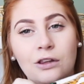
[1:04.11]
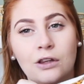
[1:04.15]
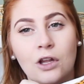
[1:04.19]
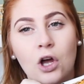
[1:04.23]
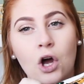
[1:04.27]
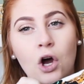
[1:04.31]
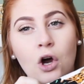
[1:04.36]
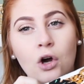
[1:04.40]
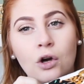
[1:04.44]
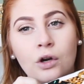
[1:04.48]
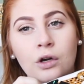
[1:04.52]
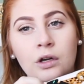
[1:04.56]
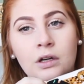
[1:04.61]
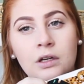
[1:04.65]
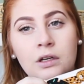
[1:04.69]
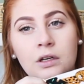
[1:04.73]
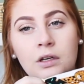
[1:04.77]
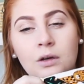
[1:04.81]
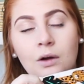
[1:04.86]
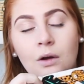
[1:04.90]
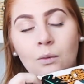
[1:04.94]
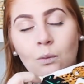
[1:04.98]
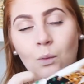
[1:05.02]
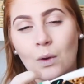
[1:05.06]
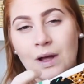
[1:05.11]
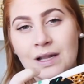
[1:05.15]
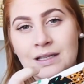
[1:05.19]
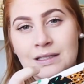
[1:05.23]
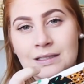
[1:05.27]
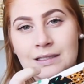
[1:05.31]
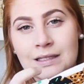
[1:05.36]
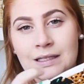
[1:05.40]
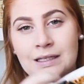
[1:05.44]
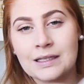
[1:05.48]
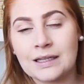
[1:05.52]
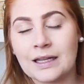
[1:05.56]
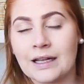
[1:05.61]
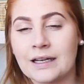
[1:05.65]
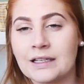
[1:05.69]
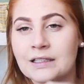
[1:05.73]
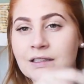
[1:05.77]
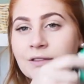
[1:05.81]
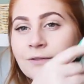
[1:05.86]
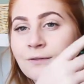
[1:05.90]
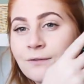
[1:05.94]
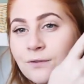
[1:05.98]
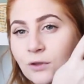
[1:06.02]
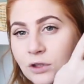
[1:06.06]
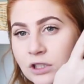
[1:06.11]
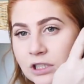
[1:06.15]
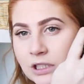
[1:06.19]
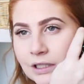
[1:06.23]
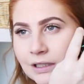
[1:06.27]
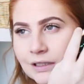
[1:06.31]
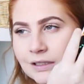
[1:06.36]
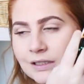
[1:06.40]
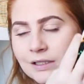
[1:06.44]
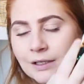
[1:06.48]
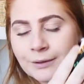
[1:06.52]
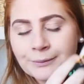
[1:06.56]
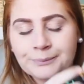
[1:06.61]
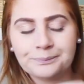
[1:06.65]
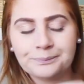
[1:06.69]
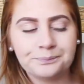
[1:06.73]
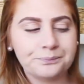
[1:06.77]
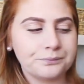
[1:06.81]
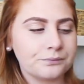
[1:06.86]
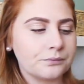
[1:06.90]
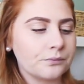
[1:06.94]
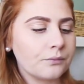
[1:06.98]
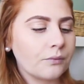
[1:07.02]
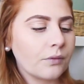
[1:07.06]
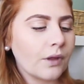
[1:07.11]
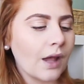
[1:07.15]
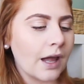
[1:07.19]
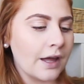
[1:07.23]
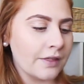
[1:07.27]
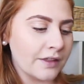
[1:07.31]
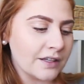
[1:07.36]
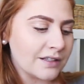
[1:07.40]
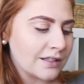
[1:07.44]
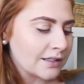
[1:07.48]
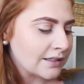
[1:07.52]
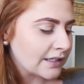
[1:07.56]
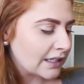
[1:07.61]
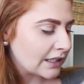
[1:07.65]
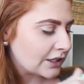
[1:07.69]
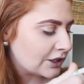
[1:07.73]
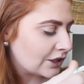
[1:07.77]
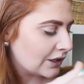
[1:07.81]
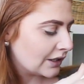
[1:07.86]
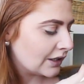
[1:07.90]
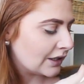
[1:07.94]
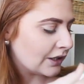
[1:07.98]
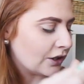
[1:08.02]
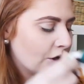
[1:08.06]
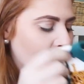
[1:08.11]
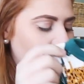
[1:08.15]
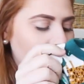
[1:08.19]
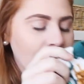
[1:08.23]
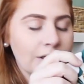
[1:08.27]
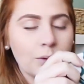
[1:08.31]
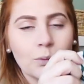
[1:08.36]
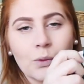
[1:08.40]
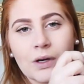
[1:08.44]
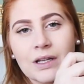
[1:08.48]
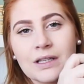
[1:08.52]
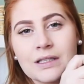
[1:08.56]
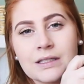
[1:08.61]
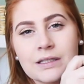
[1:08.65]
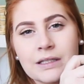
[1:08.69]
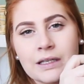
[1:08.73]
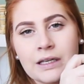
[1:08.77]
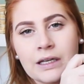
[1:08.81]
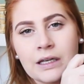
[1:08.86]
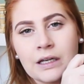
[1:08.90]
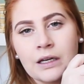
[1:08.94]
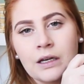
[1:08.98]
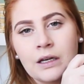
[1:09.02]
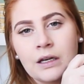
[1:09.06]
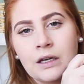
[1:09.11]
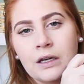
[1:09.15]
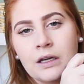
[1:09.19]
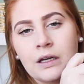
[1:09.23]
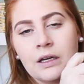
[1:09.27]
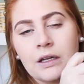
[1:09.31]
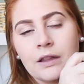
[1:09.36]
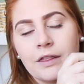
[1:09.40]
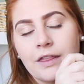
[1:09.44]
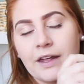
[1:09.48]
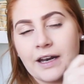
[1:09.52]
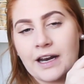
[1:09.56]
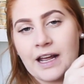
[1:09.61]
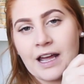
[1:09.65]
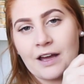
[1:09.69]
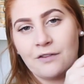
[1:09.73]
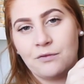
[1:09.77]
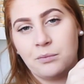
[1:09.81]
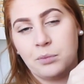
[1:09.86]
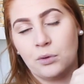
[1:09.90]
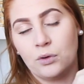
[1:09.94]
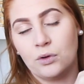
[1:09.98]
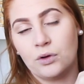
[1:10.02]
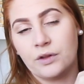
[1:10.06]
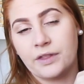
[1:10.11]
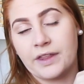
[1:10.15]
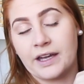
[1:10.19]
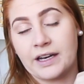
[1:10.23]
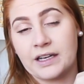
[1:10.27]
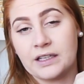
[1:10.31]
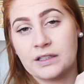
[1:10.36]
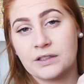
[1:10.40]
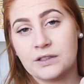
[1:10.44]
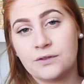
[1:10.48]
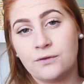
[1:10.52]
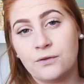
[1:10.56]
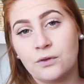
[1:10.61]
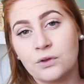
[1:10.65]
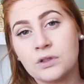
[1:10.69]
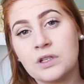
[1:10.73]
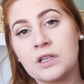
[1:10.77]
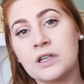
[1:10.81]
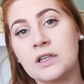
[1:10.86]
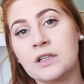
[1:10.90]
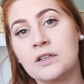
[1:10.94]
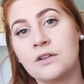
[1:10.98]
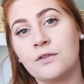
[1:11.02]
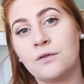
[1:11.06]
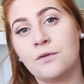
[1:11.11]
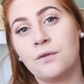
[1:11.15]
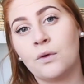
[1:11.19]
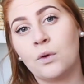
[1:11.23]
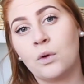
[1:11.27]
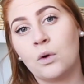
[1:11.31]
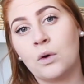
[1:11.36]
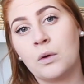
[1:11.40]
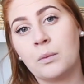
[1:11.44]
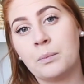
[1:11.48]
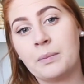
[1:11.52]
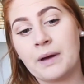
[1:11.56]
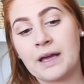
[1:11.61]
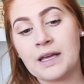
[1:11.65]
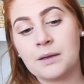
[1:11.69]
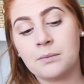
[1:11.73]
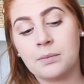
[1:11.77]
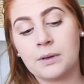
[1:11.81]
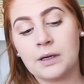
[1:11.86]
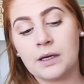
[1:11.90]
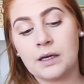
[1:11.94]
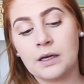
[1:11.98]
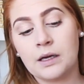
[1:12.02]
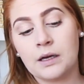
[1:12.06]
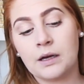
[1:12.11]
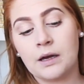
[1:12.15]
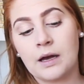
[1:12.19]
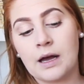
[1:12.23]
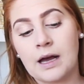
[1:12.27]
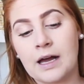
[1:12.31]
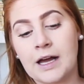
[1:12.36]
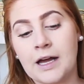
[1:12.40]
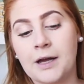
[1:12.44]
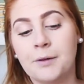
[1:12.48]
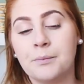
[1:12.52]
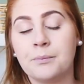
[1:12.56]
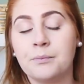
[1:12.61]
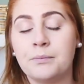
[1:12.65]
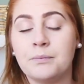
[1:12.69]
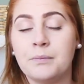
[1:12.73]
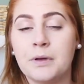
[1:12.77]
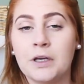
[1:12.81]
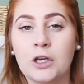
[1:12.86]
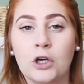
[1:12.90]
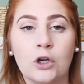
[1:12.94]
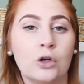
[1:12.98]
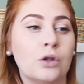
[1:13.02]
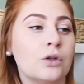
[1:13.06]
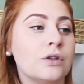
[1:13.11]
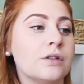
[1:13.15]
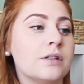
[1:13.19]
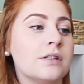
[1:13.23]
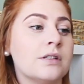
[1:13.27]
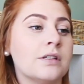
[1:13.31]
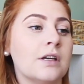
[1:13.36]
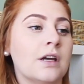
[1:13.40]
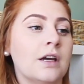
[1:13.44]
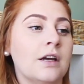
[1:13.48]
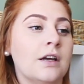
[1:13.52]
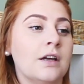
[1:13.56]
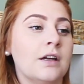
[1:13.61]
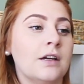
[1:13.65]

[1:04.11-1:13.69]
long onesie that is footed. And this is actually the only onesie that I have bought that is footed for baby um, because